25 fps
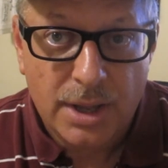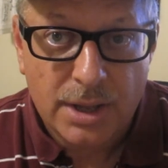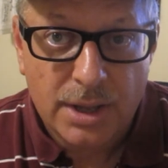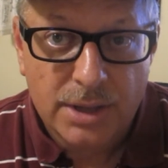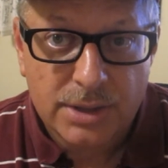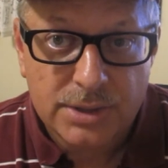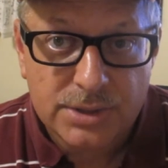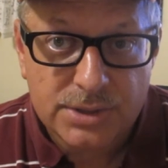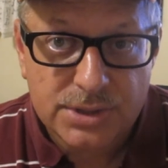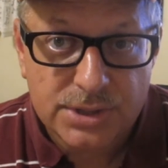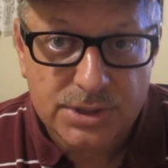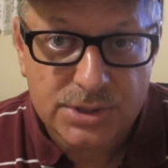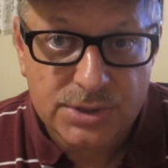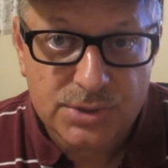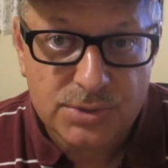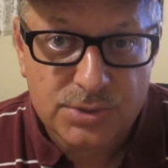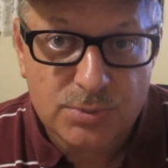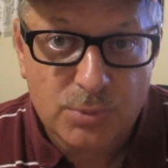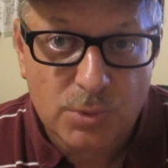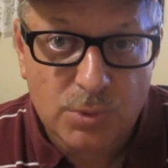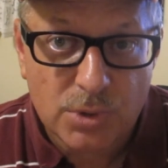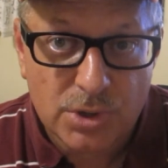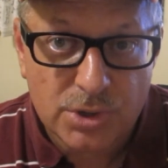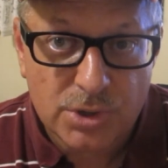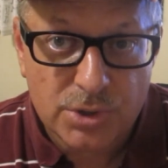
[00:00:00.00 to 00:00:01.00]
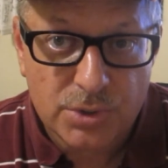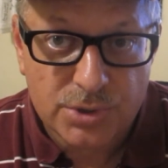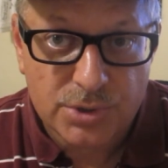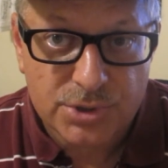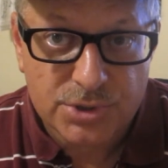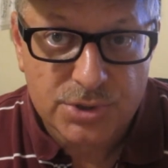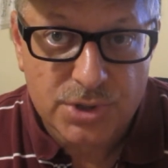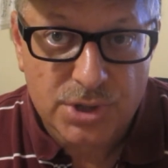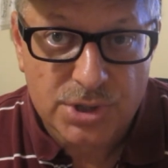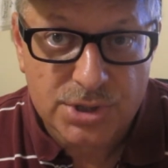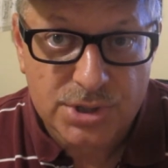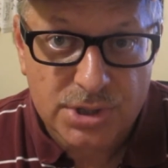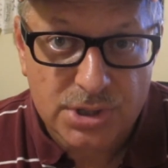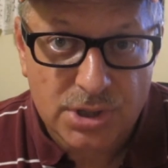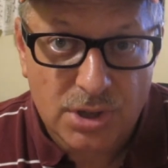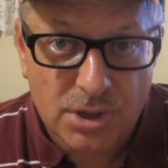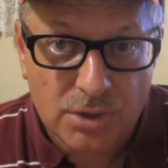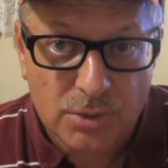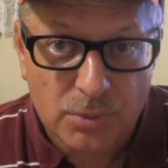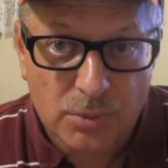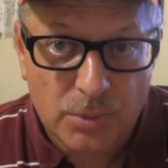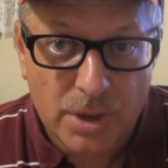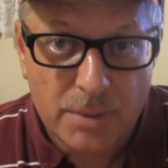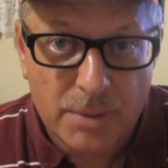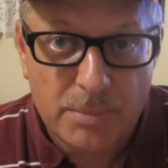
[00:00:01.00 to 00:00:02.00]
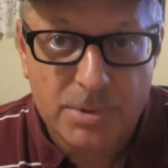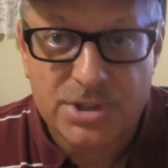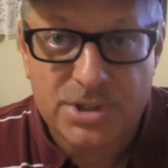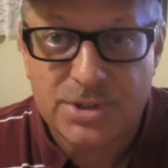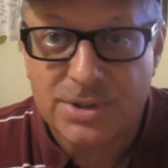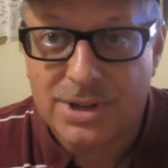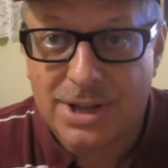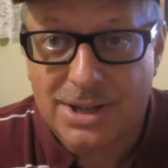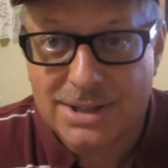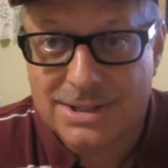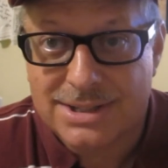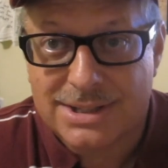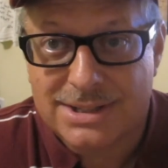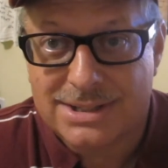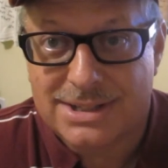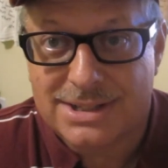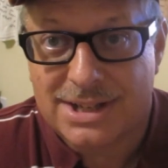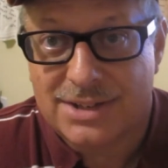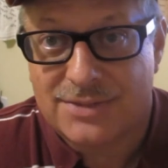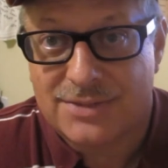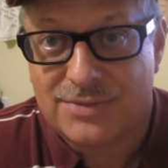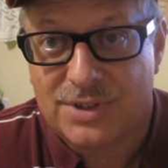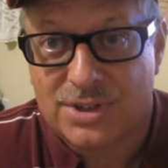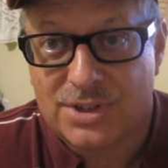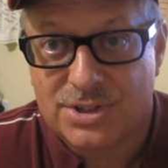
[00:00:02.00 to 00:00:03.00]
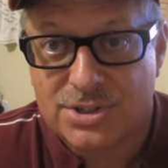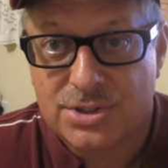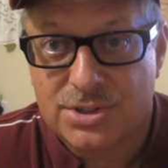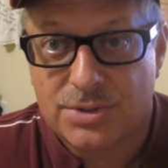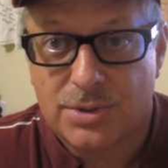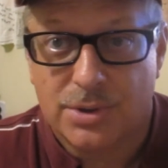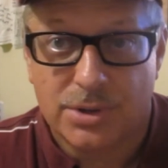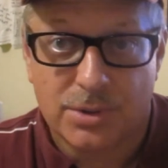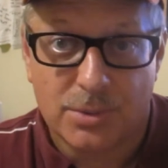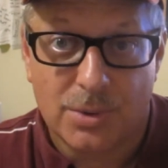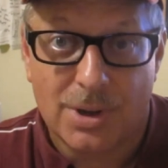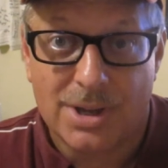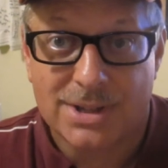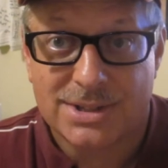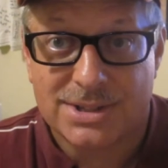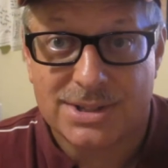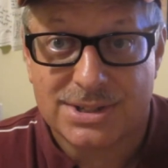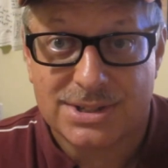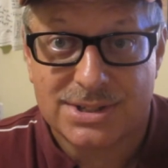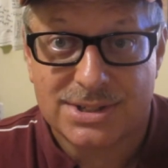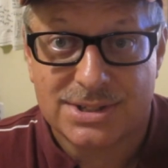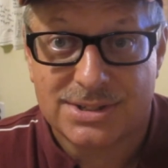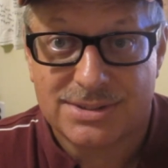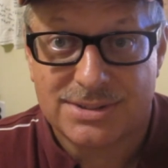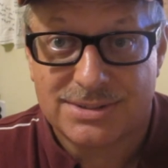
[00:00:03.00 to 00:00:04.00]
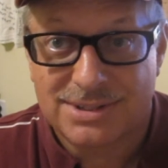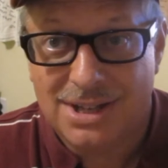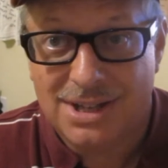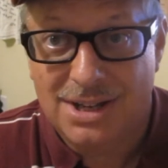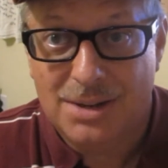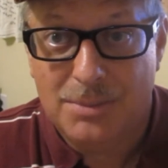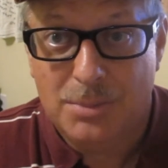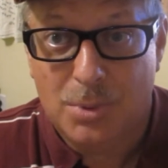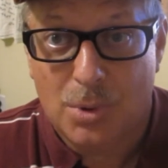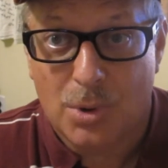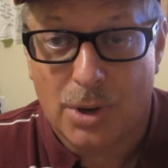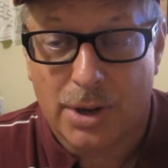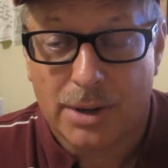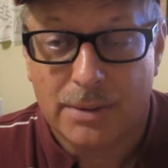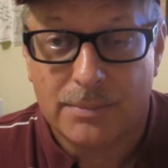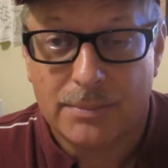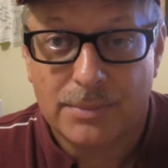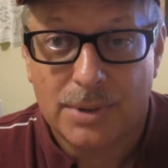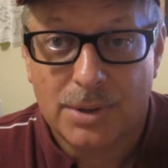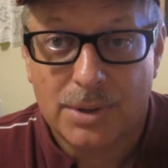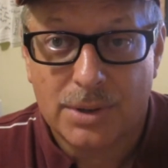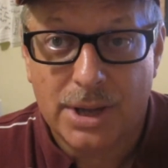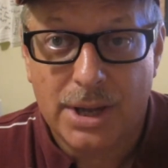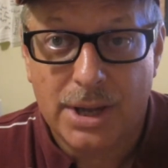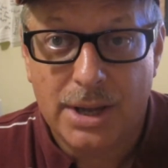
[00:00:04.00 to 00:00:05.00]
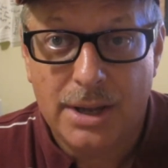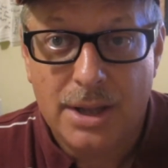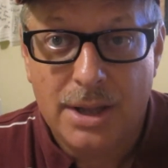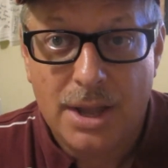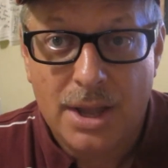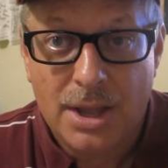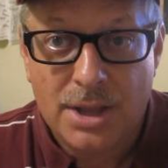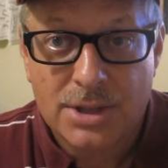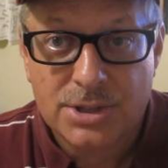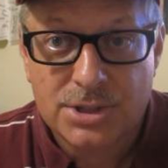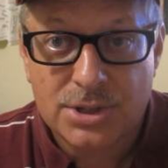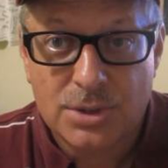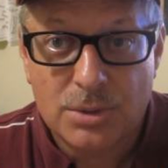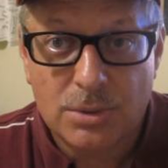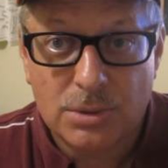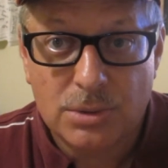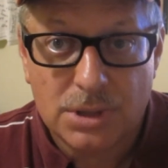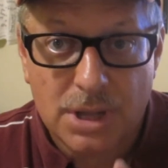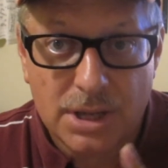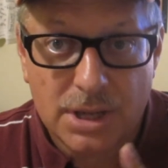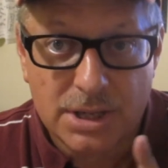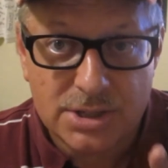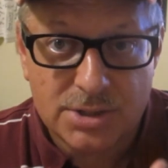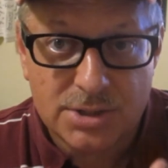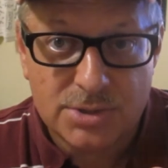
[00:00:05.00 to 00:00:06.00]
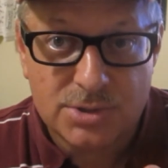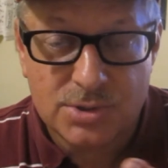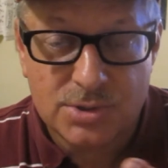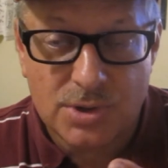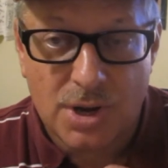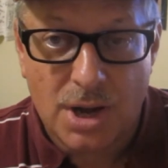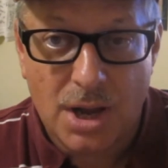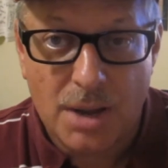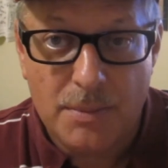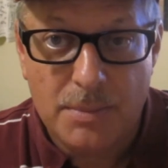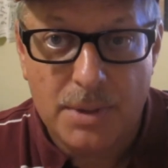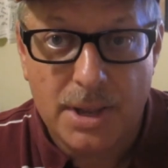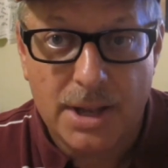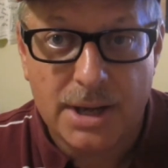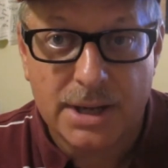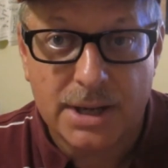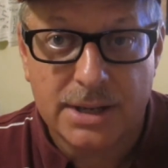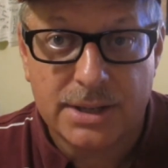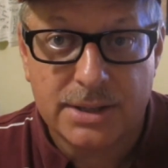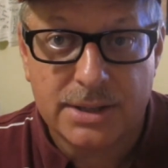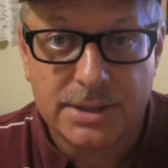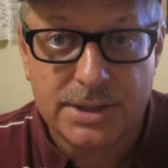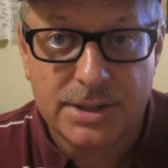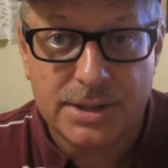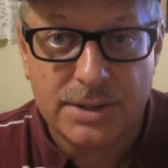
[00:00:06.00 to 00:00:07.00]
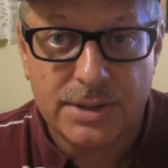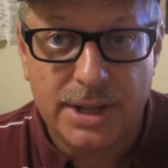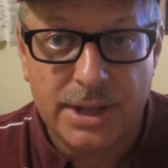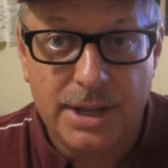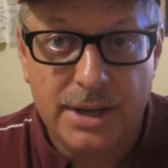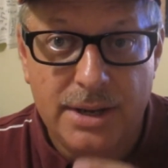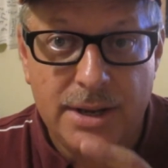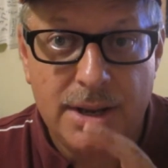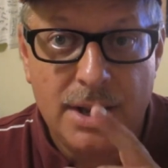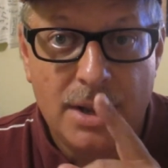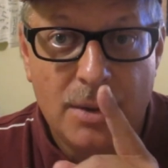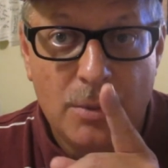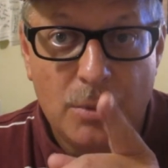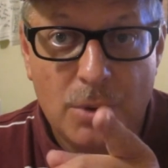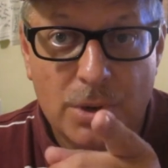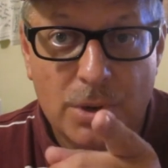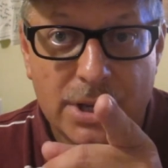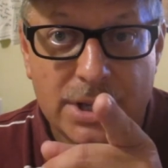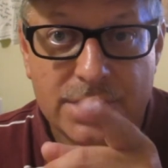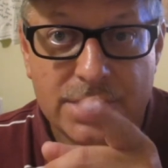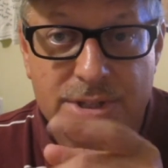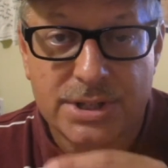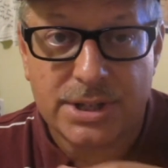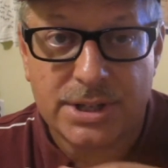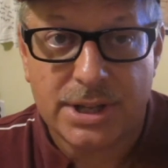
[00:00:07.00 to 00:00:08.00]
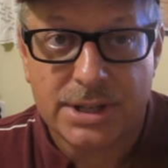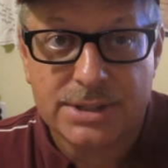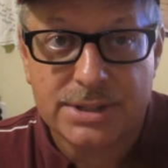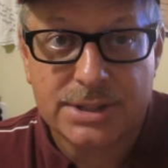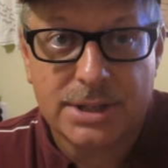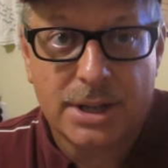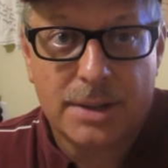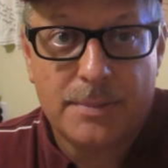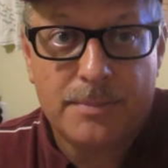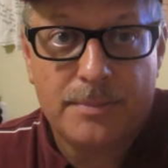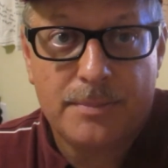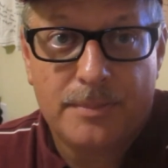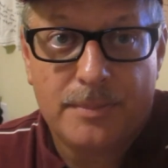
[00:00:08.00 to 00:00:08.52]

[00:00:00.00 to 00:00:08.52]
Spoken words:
Since we're going to do instruction along the way, but you got to see us catch fish too, otherwise this is kind of boring. Okay? So, like and subscribe, and until then, we'll catch you next time.